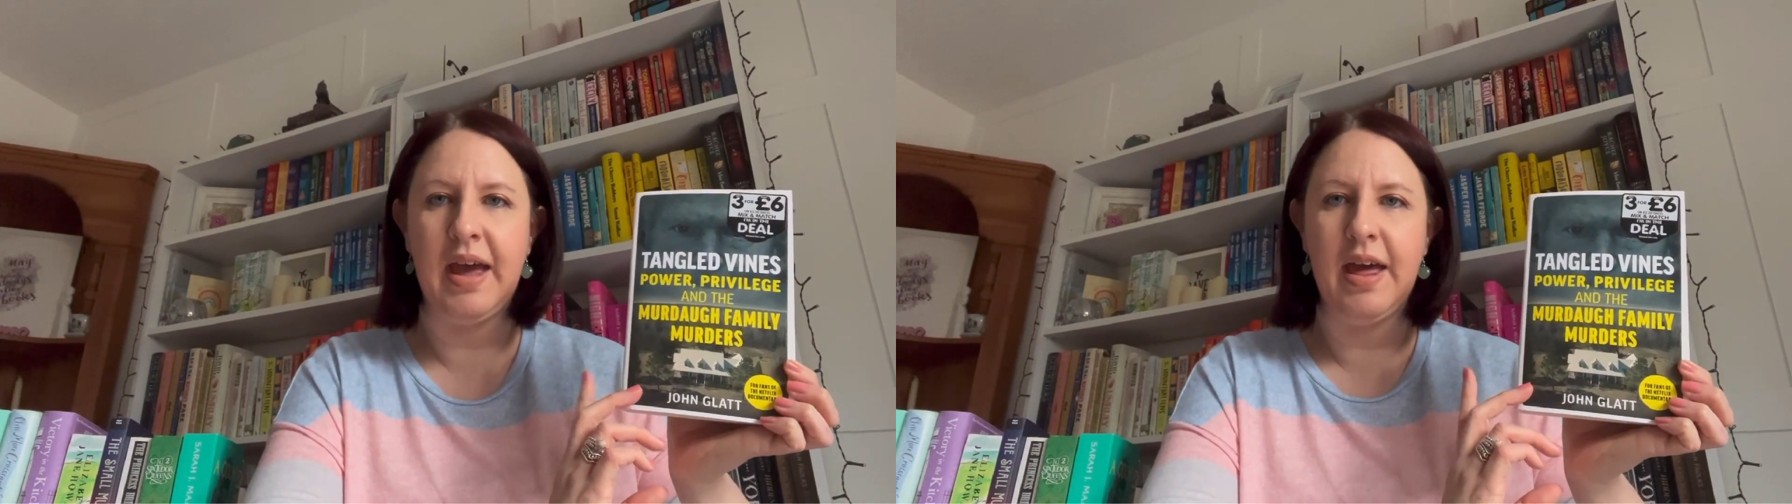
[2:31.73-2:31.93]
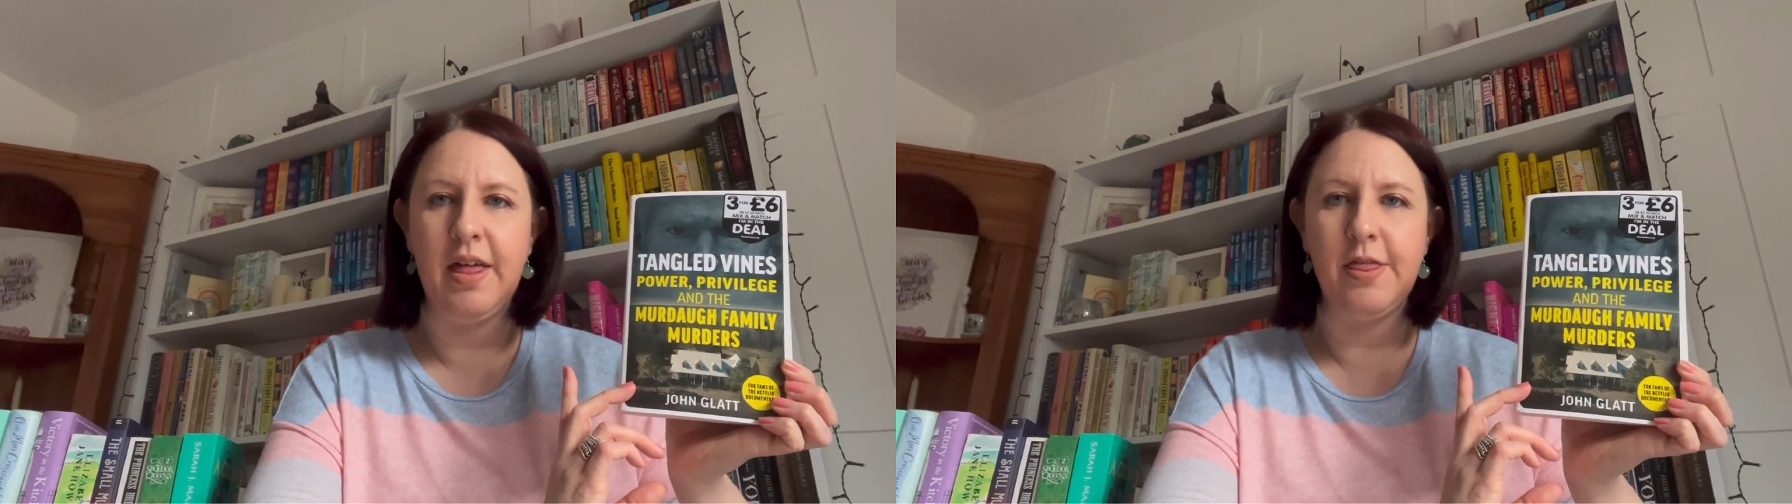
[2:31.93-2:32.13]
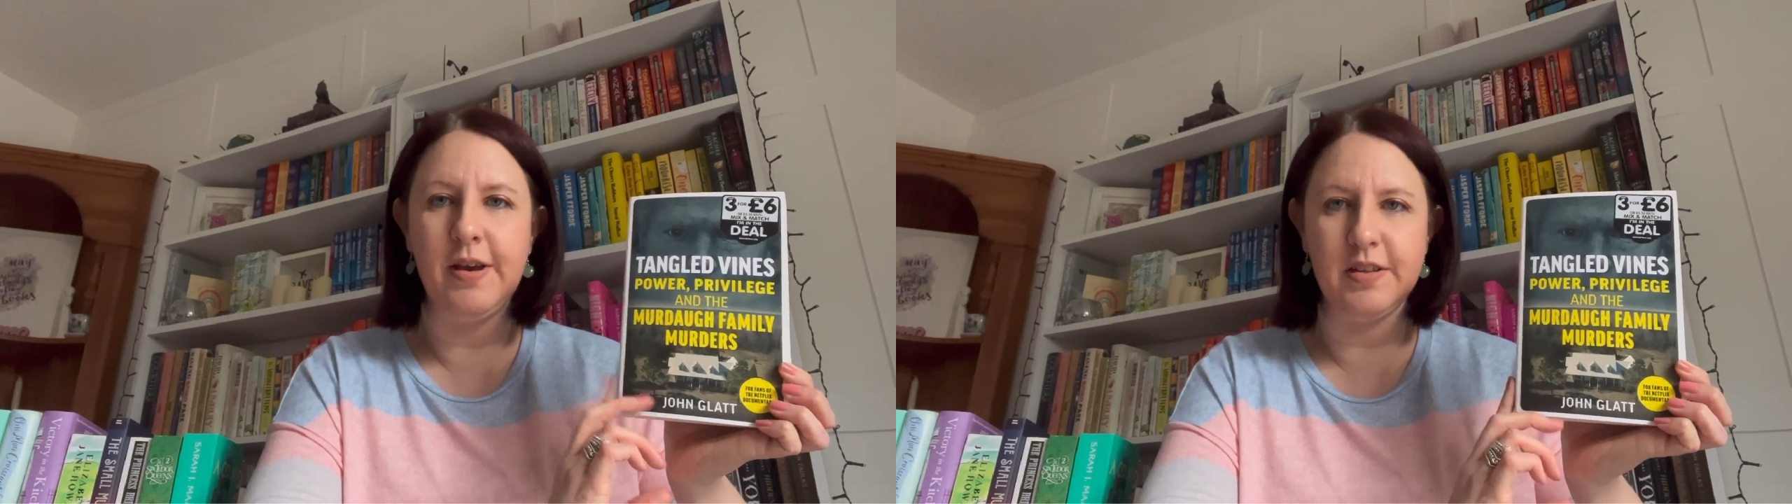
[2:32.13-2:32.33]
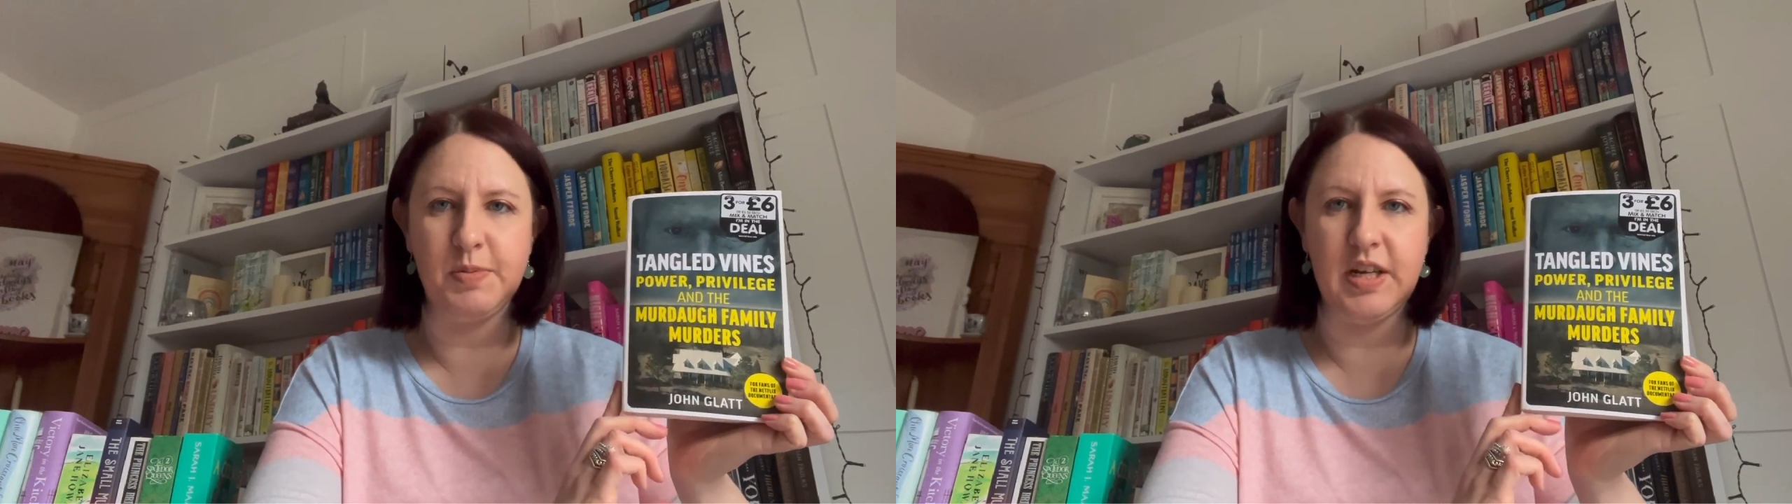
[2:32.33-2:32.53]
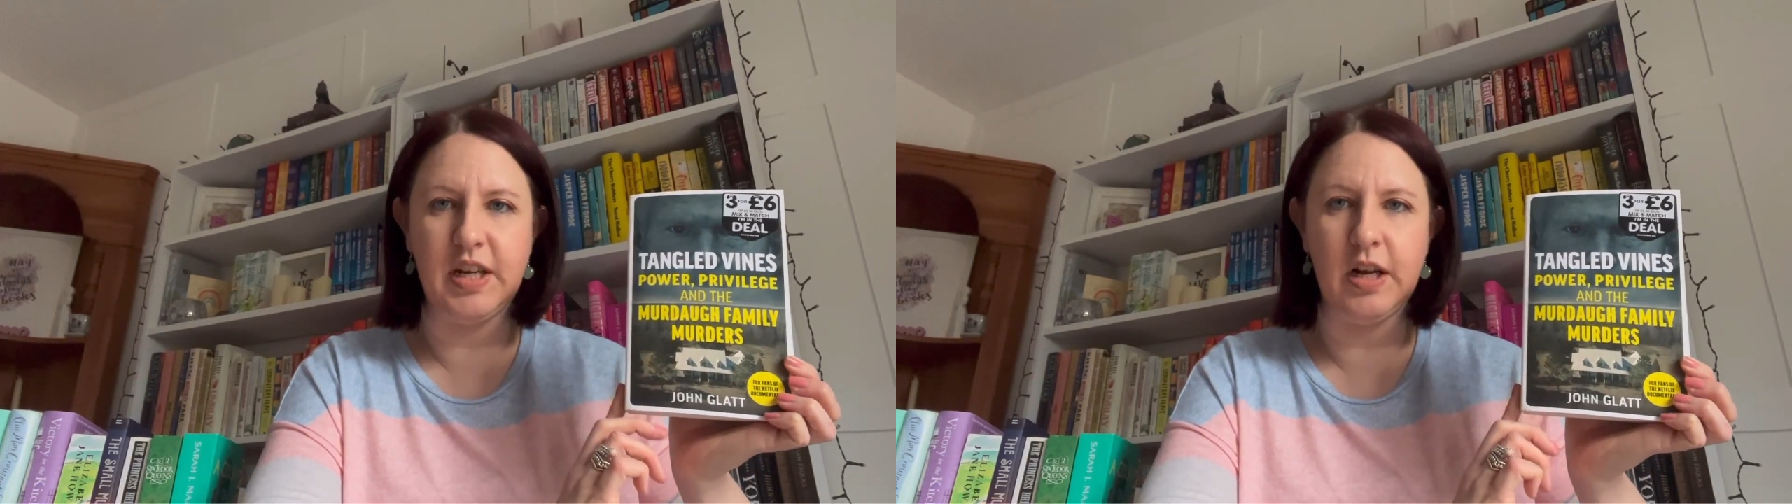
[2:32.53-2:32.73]
this
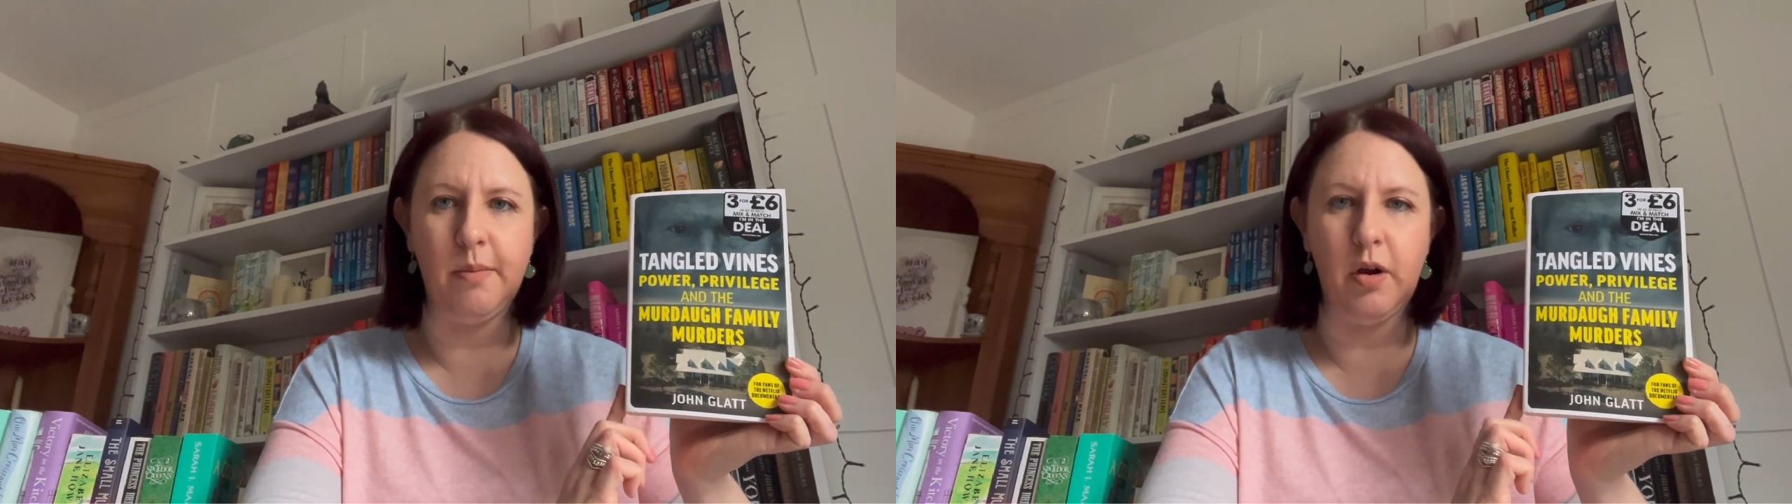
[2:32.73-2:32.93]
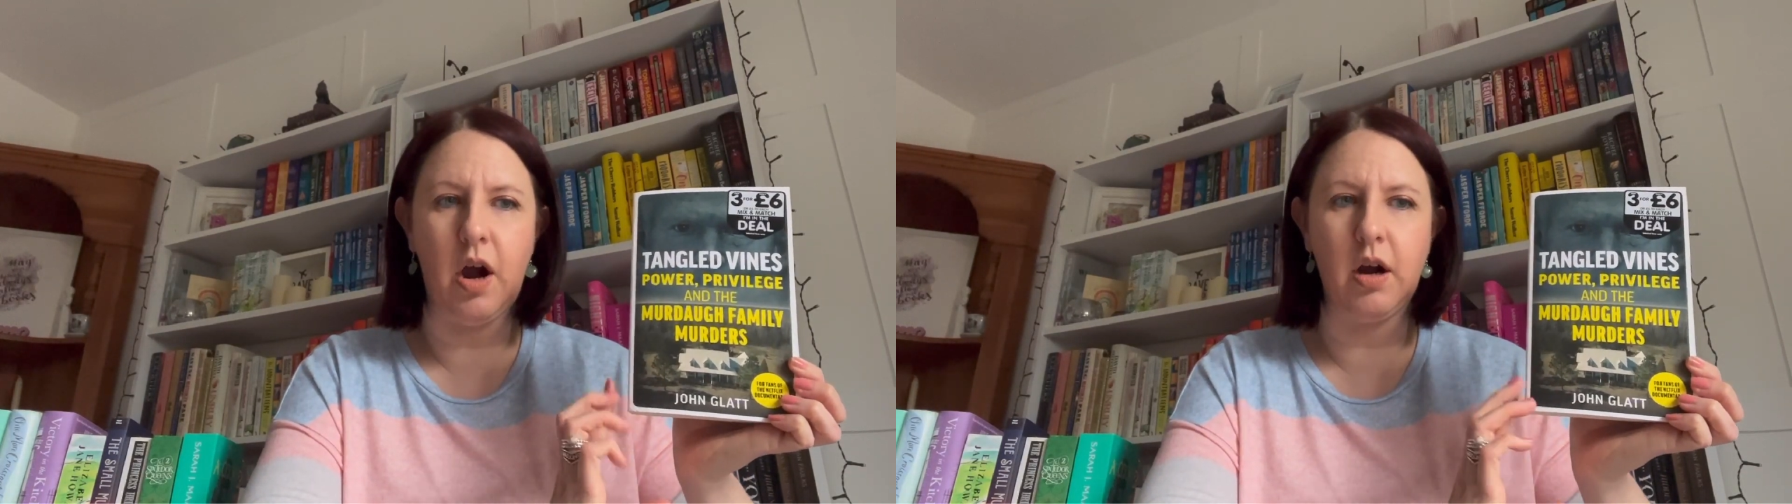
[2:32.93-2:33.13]
particular book